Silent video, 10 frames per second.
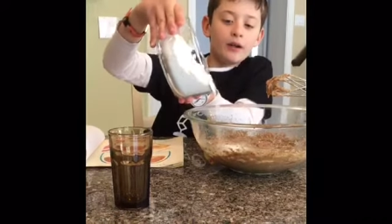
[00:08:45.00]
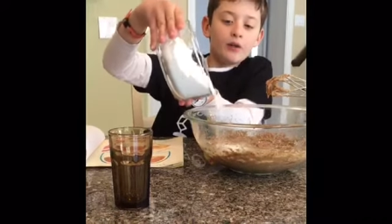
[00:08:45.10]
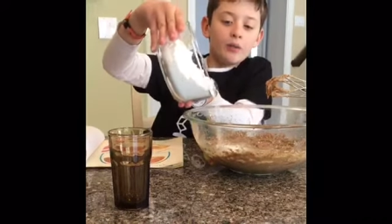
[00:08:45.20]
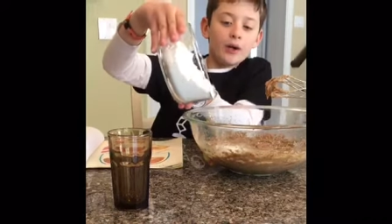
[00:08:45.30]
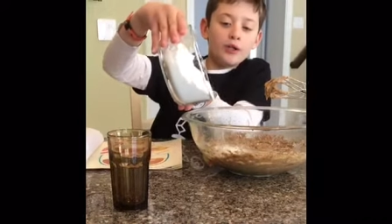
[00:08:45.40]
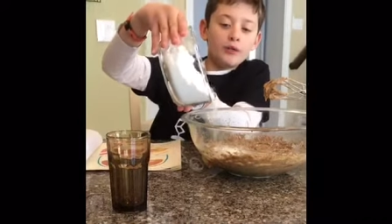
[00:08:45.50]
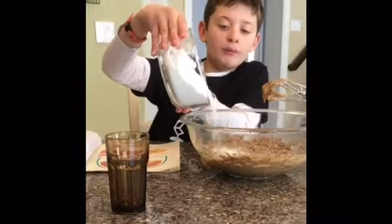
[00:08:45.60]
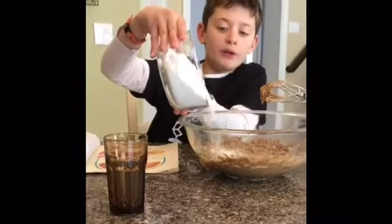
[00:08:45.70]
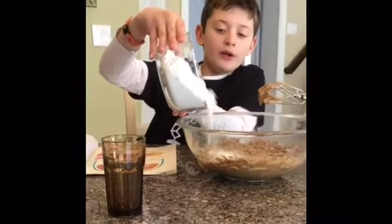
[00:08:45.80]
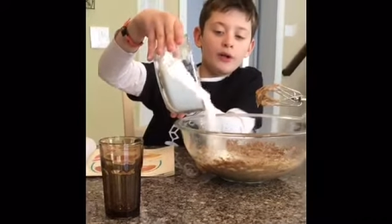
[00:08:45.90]
when you
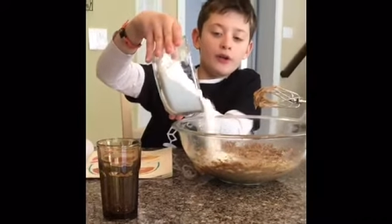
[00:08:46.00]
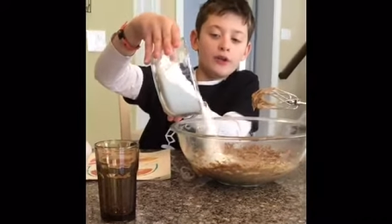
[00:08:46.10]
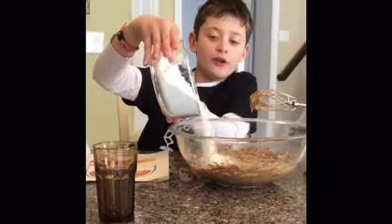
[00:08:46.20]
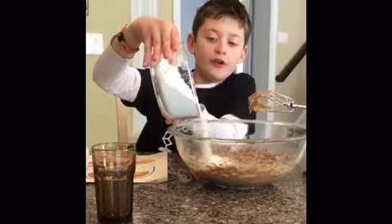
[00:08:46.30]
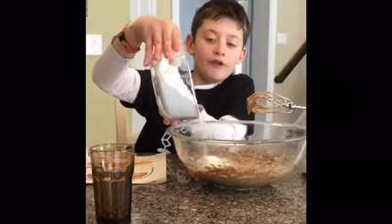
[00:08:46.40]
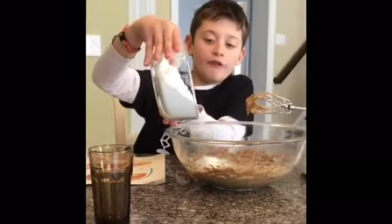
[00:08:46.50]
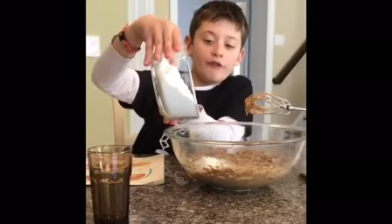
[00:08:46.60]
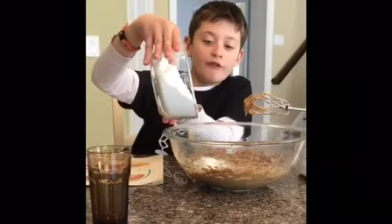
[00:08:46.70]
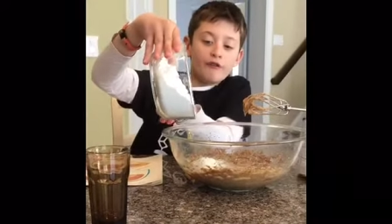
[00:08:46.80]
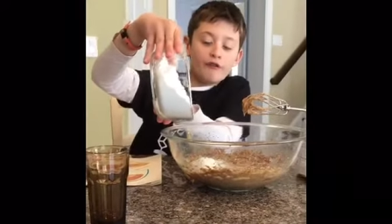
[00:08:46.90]
put your
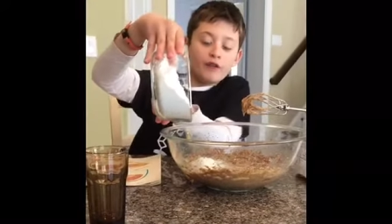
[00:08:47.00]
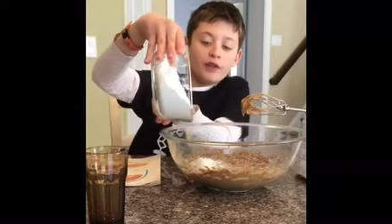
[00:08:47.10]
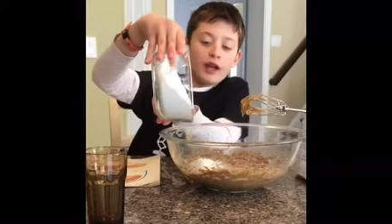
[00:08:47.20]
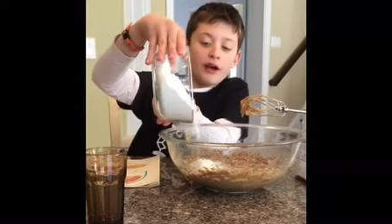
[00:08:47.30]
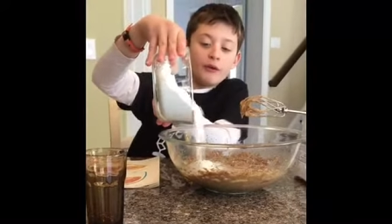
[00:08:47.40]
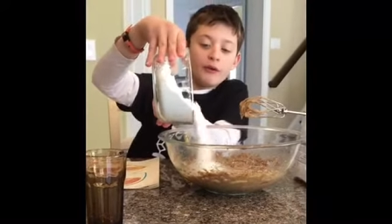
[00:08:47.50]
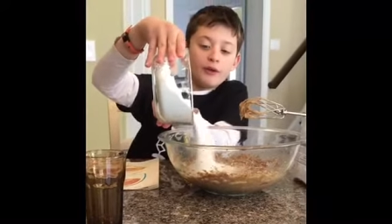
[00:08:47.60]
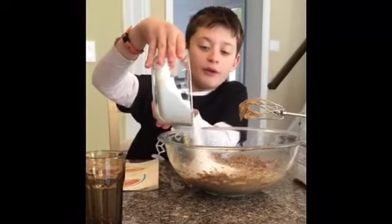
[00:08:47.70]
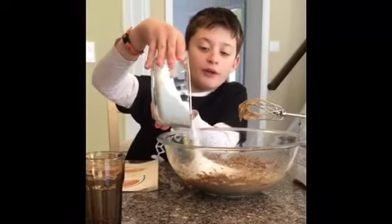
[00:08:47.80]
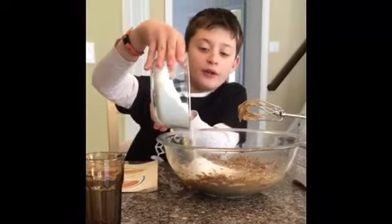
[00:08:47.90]

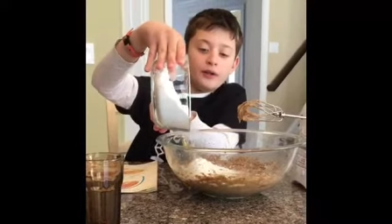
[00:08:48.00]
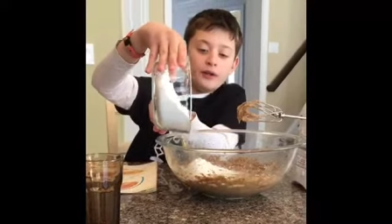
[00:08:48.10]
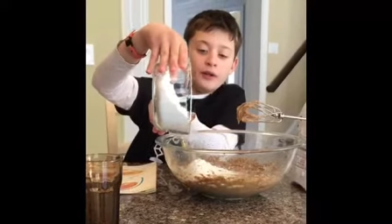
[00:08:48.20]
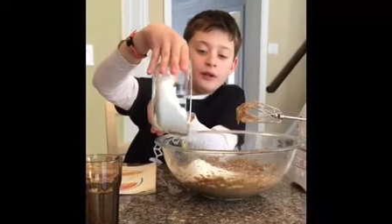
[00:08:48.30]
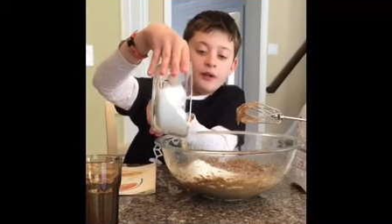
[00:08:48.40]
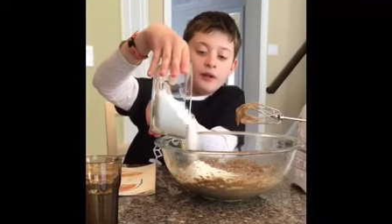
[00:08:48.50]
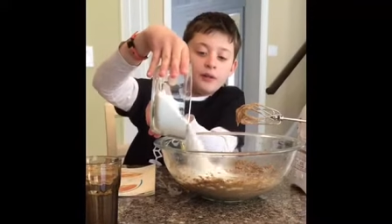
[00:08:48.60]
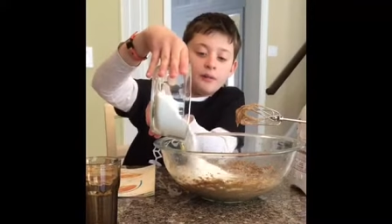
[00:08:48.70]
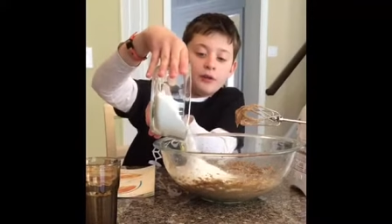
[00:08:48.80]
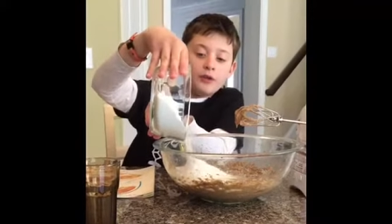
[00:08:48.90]
flour in,
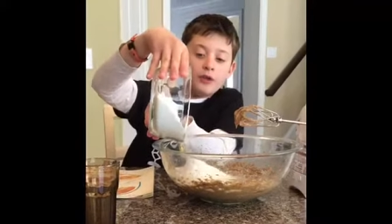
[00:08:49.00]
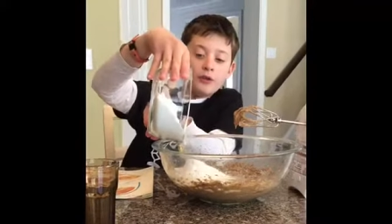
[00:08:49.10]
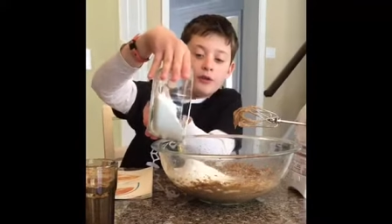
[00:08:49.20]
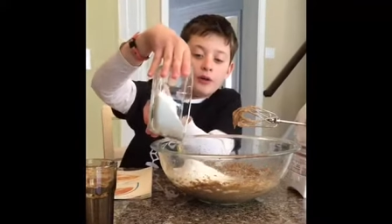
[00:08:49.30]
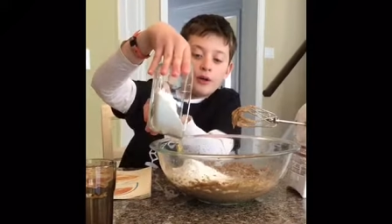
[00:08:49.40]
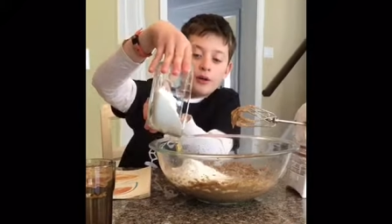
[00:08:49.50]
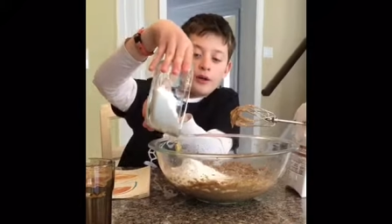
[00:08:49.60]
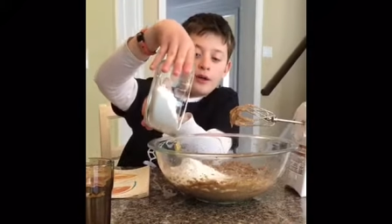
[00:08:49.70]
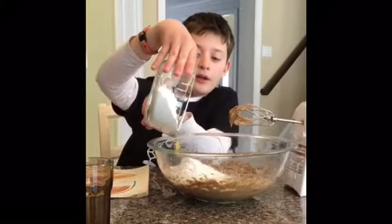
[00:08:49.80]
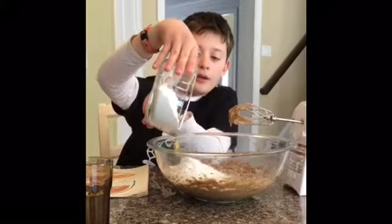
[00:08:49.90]
because you don't want
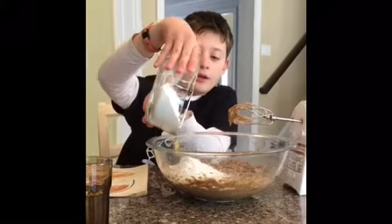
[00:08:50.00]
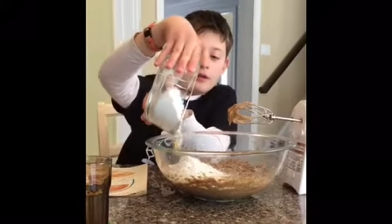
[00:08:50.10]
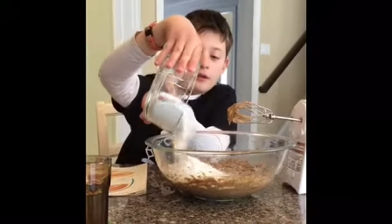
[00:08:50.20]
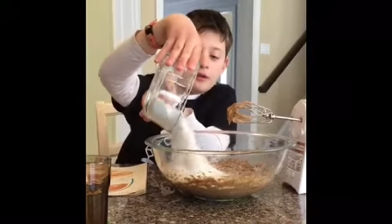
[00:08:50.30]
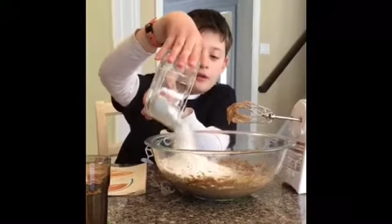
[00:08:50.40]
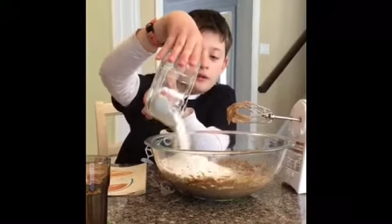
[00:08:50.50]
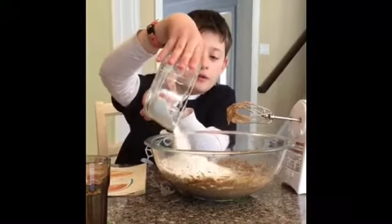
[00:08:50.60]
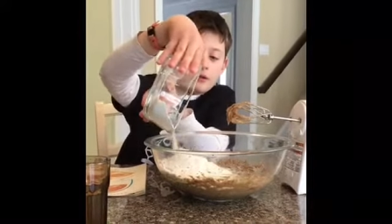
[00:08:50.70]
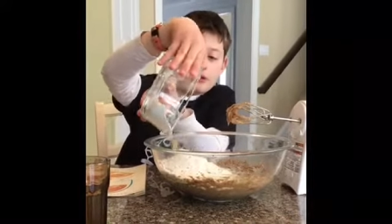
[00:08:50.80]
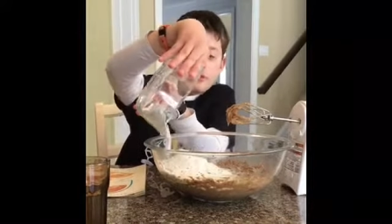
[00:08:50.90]
it
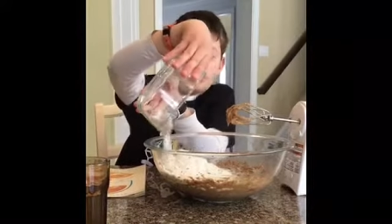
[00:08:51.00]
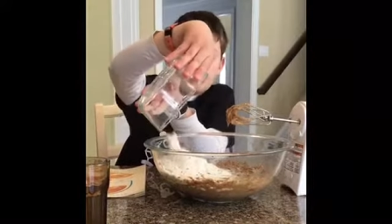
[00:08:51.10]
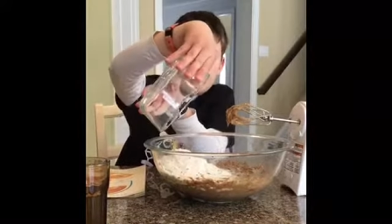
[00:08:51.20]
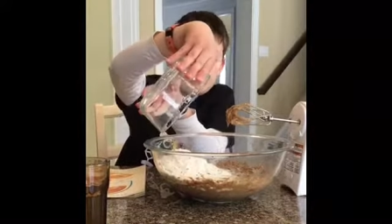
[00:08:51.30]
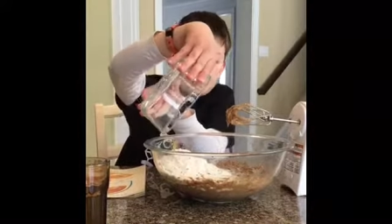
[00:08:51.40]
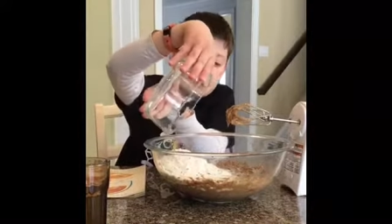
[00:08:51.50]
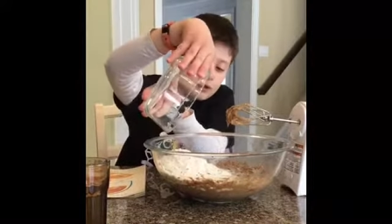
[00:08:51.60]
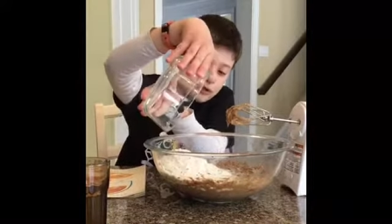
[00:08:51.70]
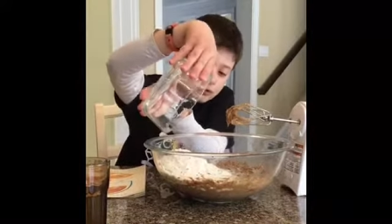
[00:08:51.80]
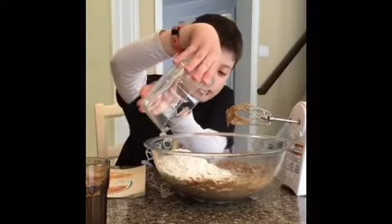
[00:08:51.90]
to
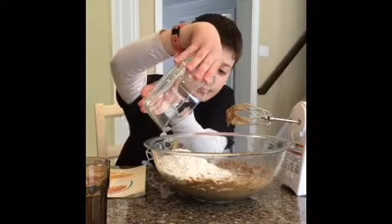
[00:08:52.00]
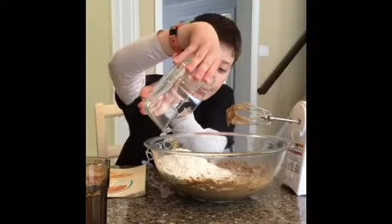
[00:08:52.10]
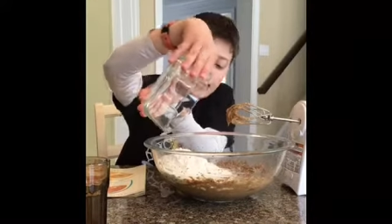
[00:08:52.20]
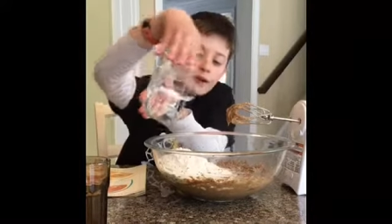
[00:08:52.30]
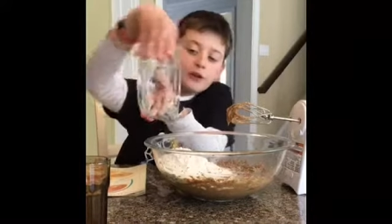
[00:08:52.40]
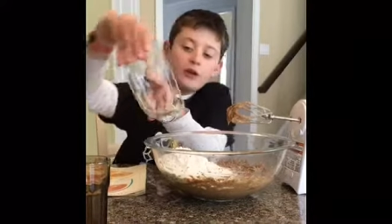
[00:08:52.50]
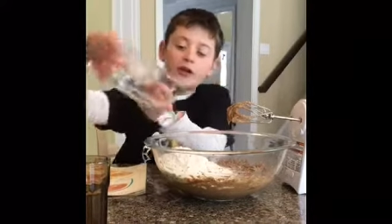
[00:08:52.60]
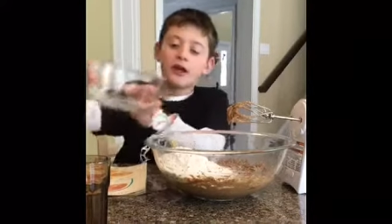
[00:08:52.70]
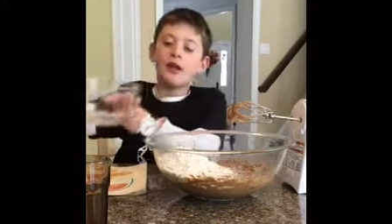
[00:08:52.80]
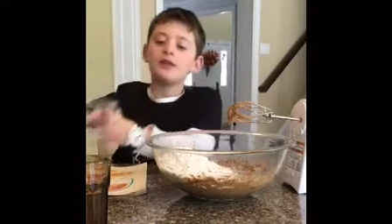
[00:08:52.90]
go too bad. And
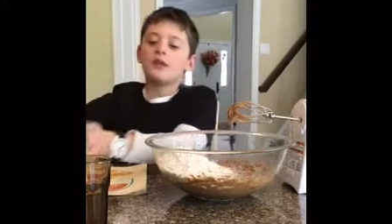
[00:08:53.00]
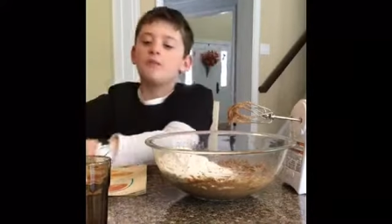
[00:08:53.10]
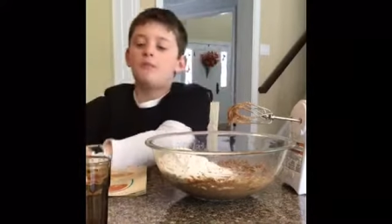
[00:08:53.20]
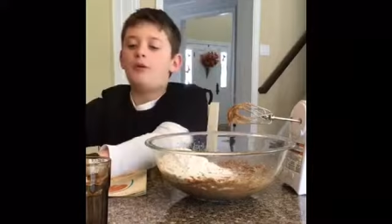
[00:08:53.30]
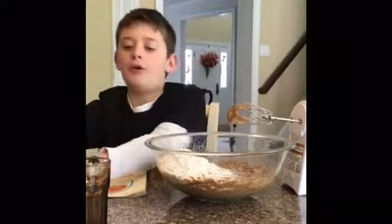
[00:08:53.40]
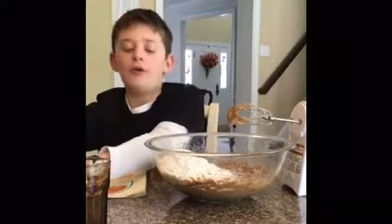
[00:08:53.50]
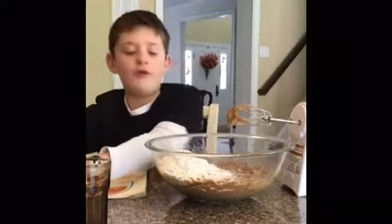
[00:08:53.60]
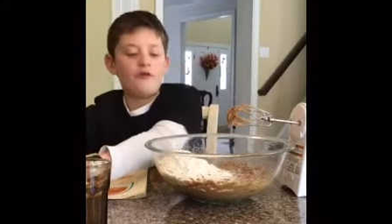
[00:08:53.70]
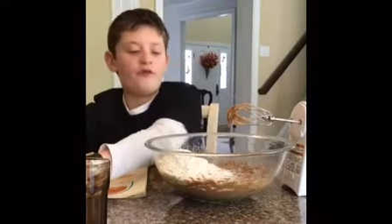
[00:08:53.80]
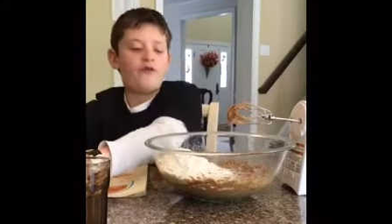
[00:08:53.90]
look, it's
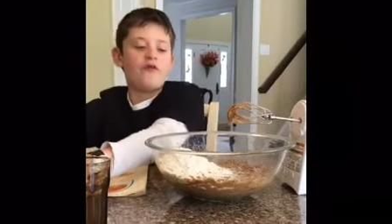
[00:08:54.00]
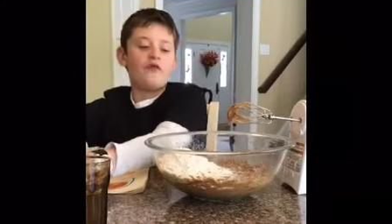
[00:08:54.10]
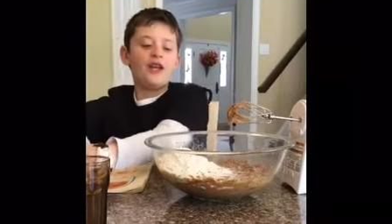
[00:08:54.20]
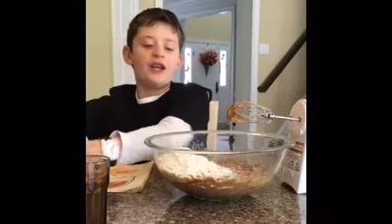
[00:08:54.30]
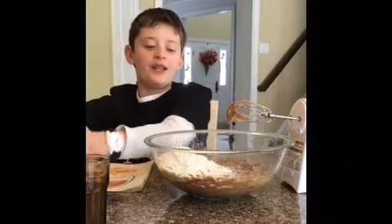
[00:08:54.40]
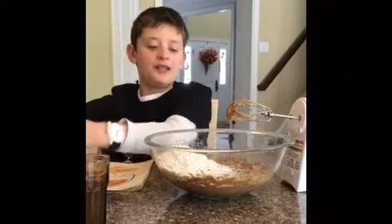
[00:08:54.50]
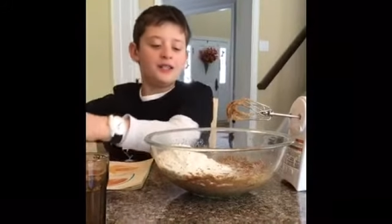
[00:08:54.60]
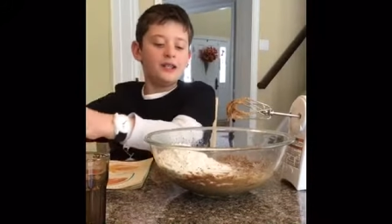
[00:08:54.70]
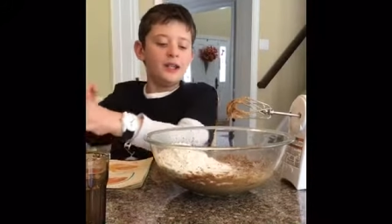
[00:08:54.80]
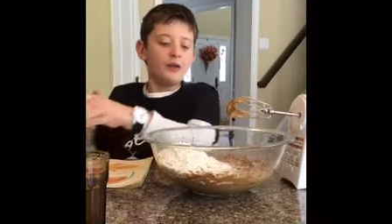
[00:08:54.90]
perfect.